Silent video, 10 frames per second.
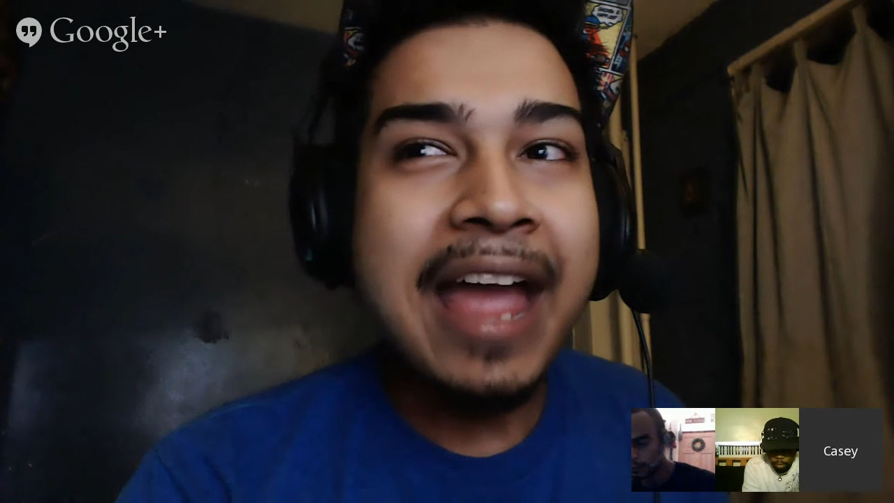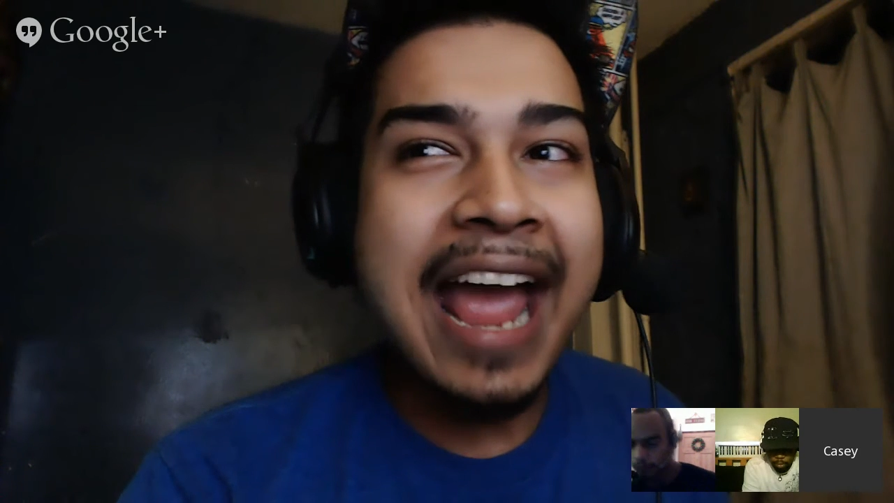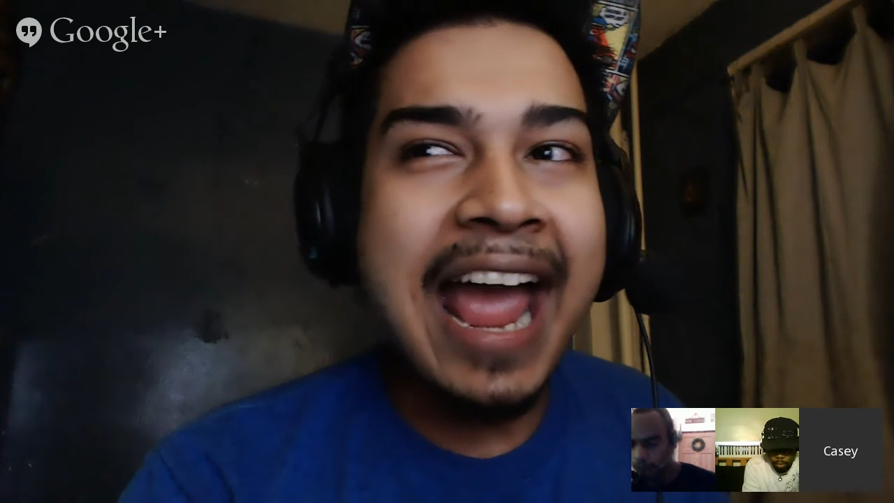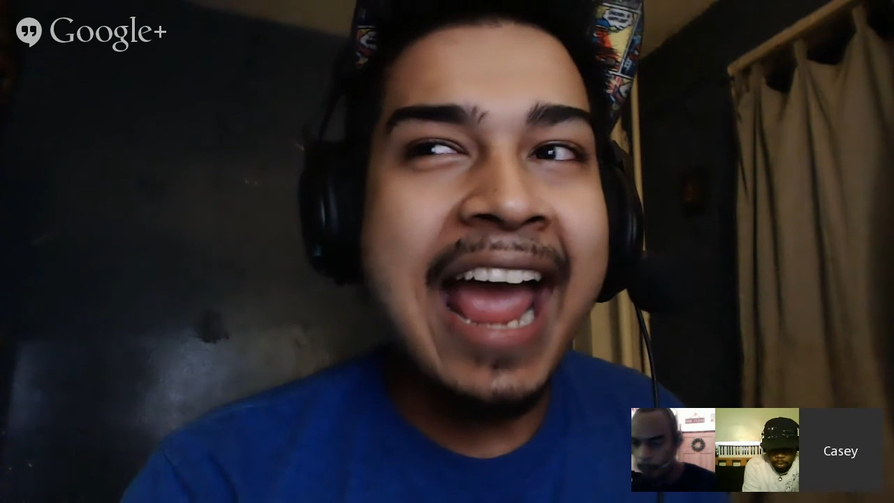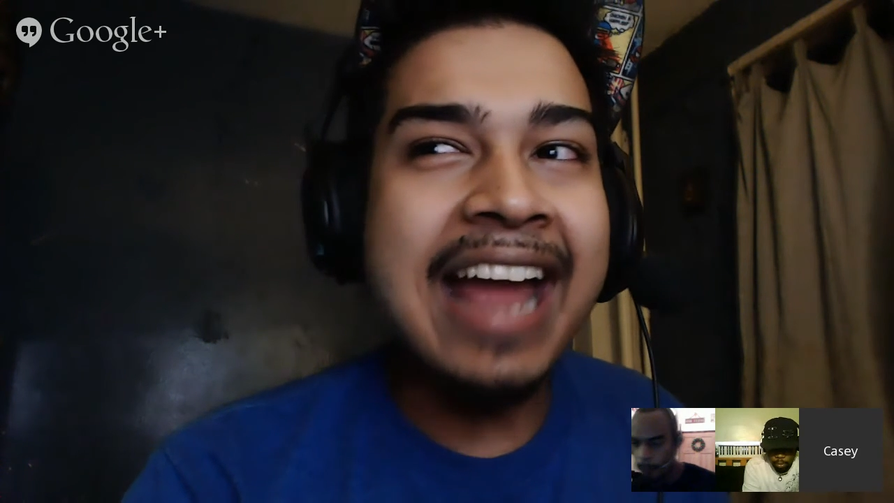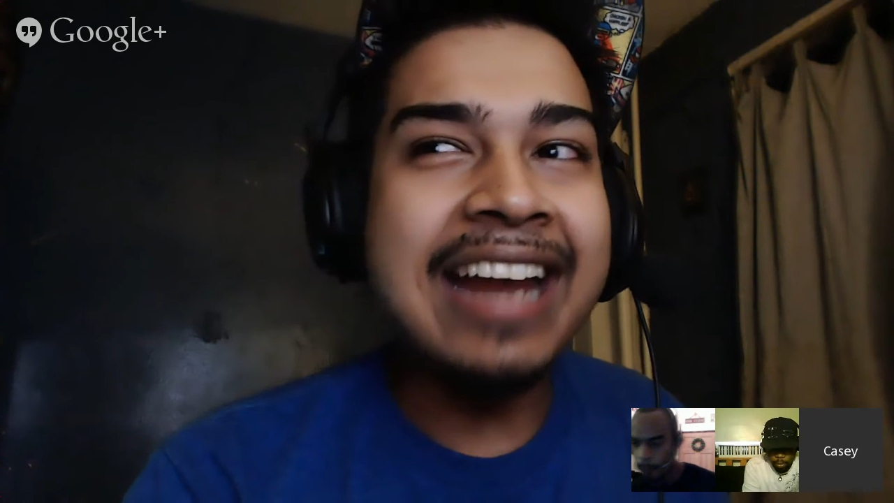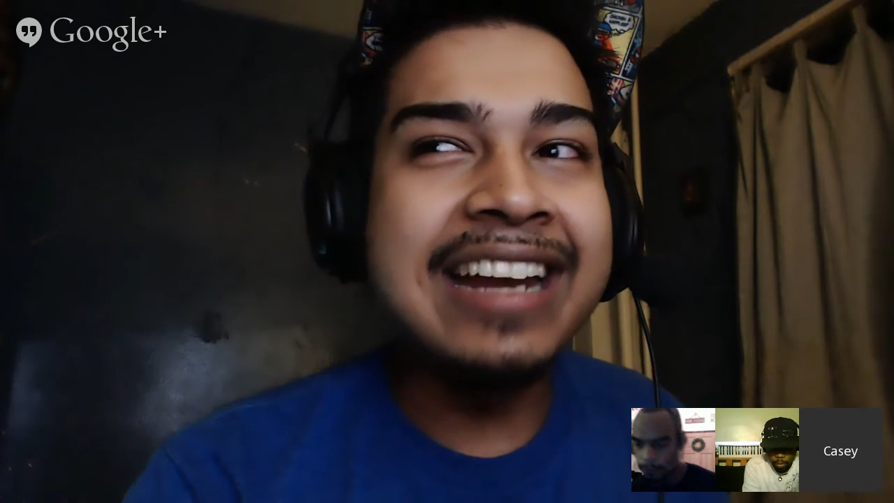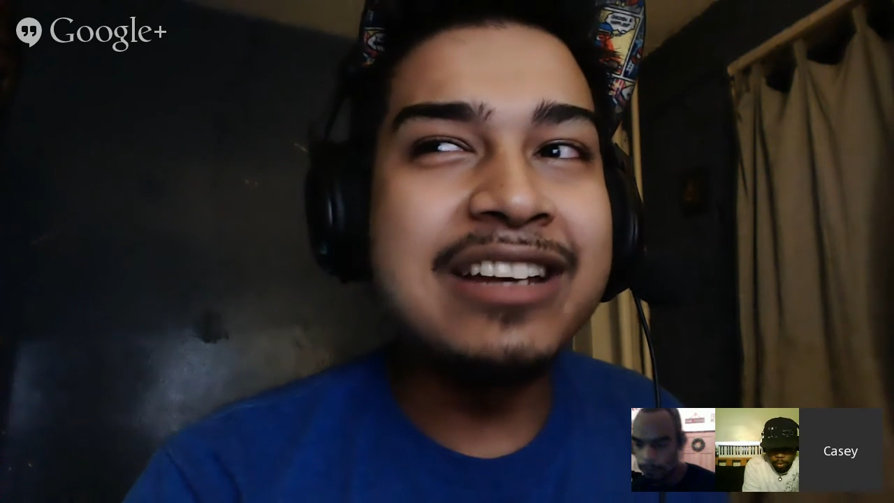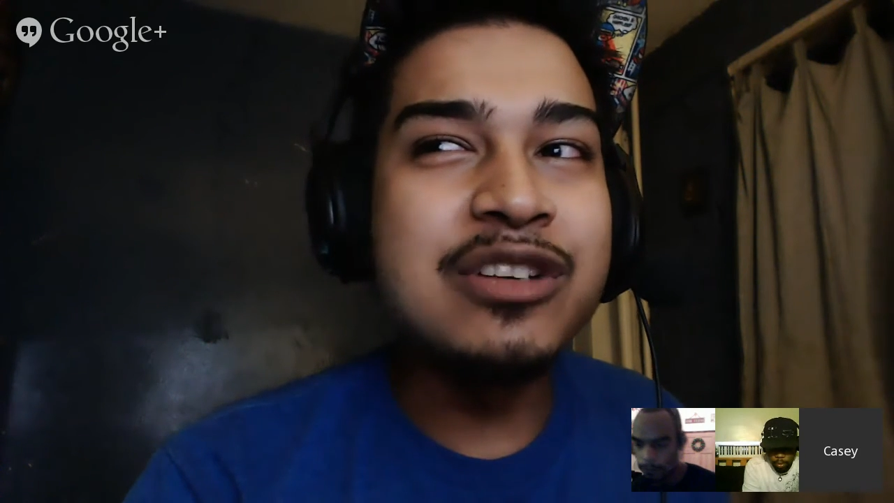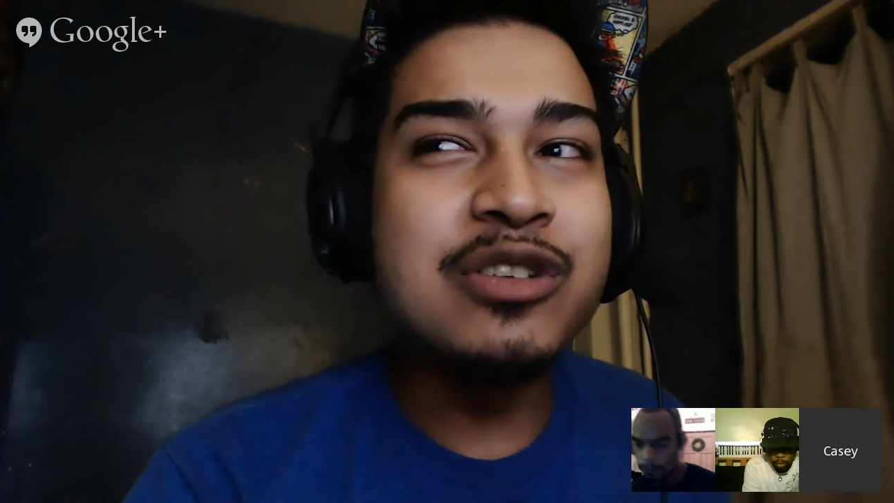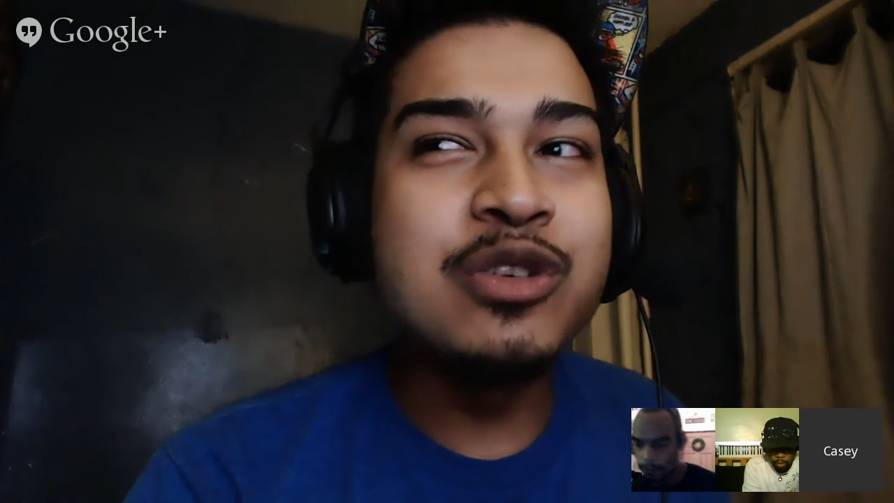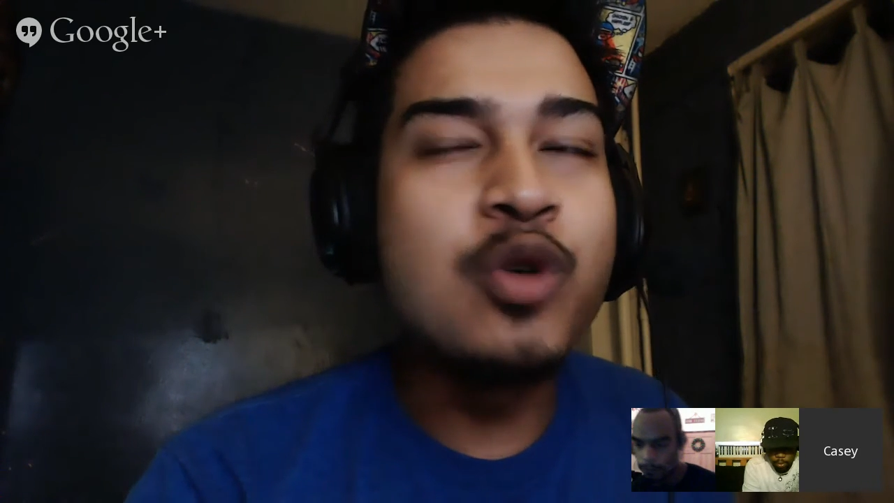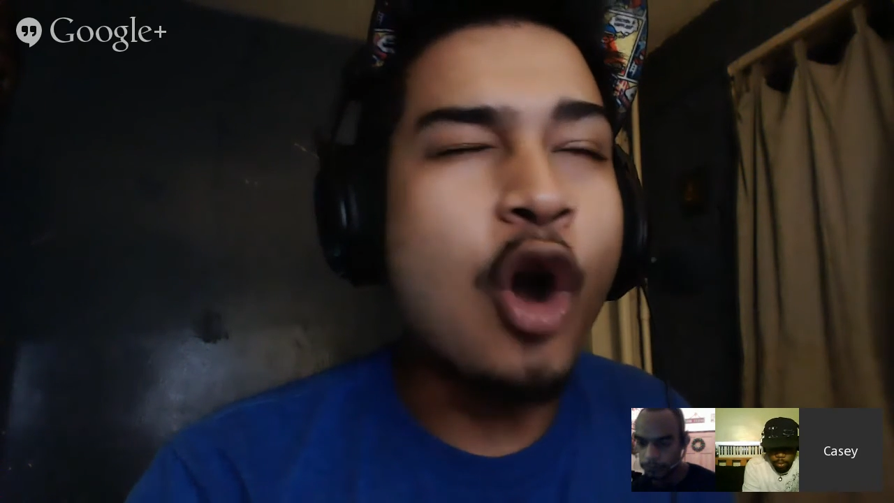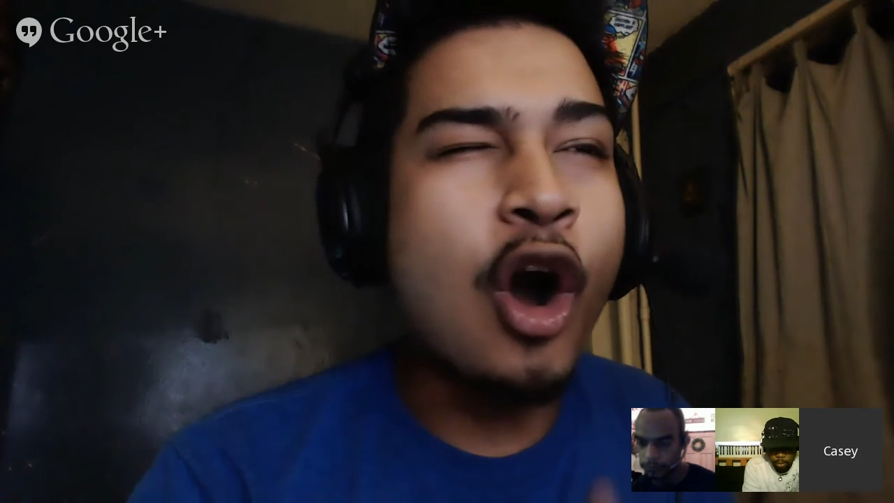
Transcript: And you